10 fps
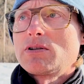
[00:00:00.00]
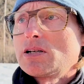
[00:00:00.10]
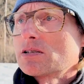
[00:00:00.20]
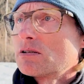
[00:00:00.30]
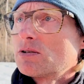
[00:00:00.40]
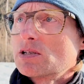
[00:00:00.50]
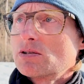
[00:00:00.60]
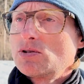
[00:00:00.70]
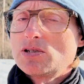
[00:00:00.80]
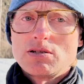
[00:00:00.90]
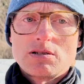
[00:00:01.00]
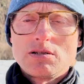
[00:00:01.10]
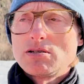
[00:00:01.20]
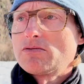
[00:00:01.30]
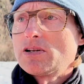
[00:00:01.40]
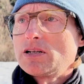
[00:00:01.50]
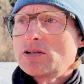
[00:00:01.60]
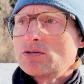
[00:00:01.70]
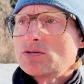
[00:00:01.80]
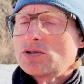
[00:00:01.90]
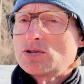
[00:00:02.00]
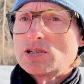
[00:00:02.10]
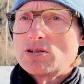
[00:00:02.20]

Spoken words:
nice characteristic, easy flying characteristic.